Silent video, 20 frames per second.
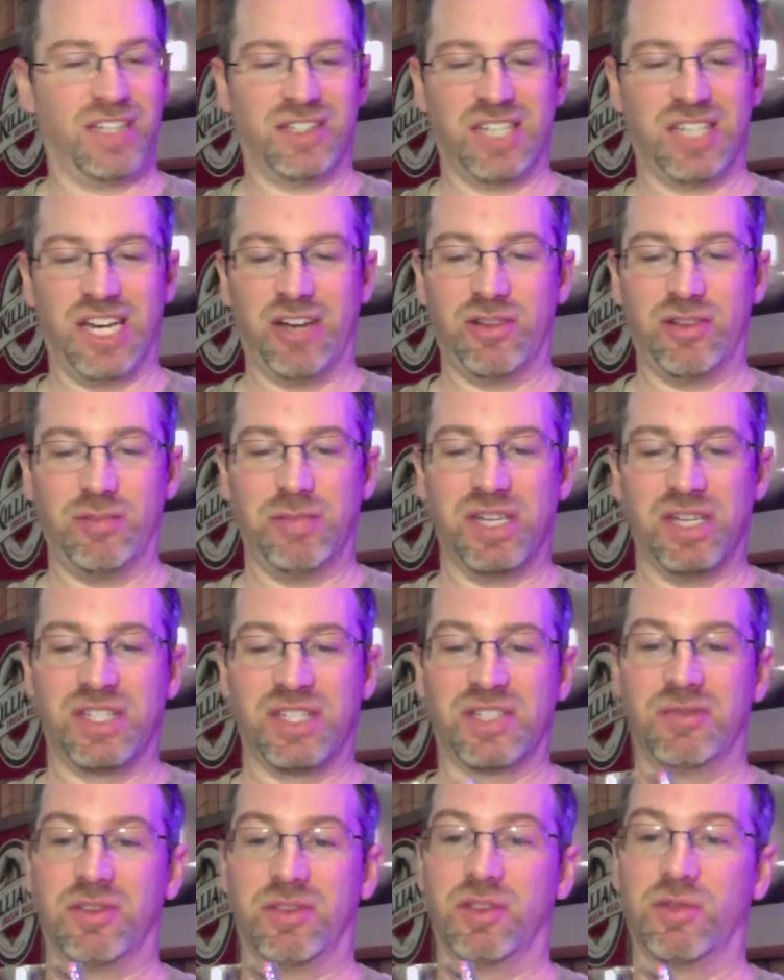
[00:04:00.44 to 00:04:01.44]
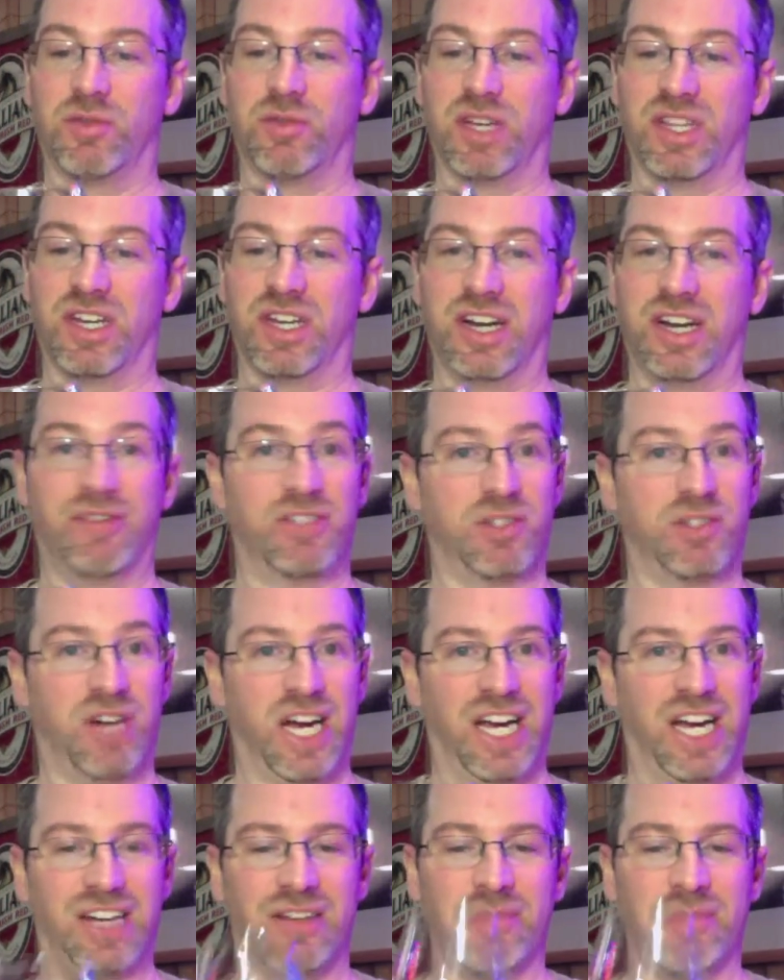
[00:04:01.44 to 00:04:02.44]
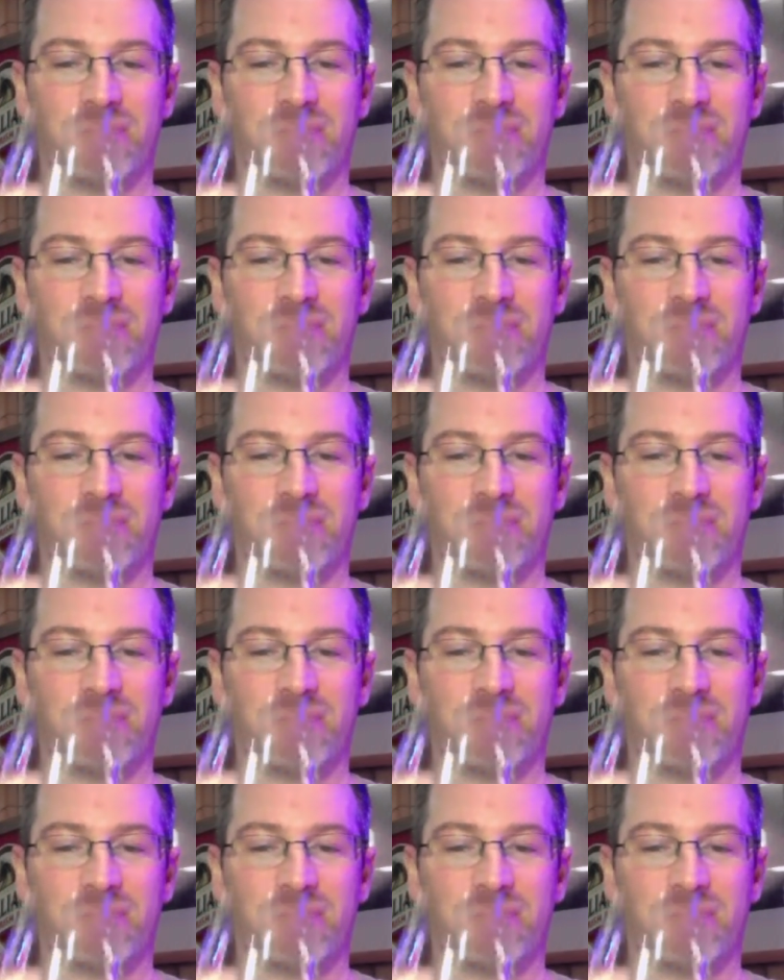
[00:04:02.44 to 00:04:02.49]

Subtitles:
down the best of the three that I've tried.